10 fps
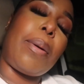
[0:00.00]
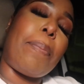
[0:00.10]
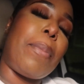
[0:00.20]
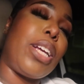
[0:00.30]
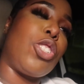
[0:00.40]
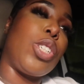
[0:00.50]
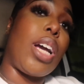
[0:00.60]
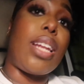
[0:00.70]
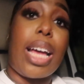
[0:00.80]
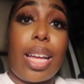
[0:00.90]
make sure
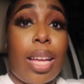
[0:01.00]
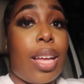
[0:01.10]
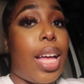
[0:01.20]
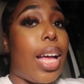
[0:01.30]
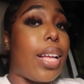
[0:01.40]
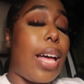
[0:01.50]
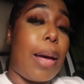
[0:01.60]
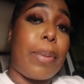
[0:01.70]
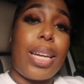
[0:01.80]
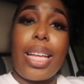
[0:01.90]
y'all like,
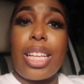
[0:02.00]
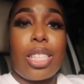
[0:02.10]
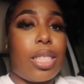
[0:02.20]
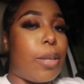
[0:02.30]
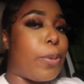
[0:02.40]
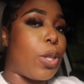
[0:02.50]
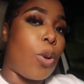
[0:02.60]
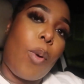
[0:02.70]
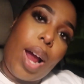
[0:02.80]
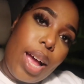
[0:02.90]
comment, and
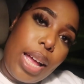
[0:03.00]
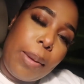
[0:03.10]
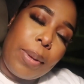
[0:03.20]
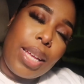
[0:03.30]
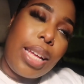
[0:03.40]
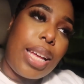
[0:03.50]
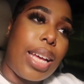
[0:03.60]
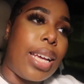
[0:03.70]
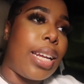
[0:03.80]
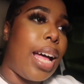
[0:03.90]
subscribe.
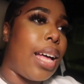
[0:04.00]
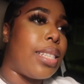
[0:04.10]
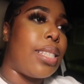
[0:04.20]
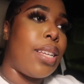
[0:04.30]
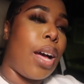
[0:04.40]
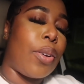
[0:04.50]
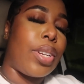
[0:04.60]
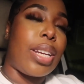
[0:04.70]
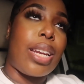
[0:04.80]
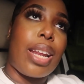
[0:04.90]
And I'll see y'all in
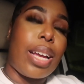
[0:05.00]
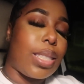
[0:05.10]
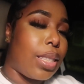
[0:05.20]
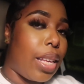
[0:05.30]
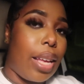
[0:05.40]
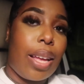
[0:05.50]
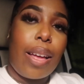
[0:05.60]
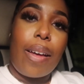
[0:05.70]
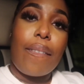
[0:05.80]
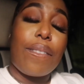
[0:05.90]
the next
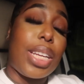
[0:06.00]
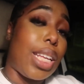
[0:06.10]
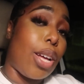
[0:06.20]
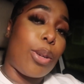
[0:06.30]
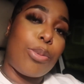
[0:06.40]
video.